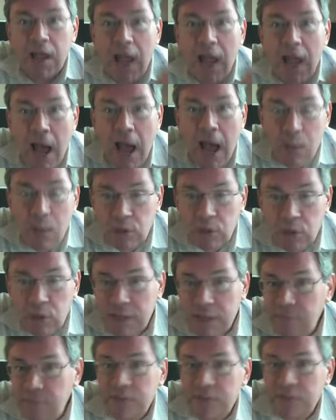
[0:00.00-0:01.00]
I will
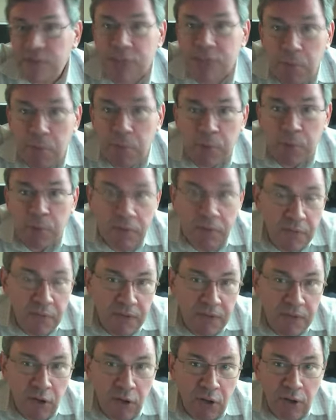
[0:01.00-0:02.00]
give supplement
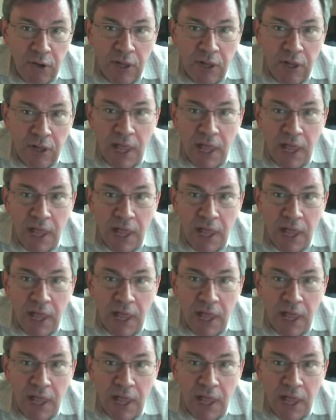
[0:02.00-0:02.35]
material,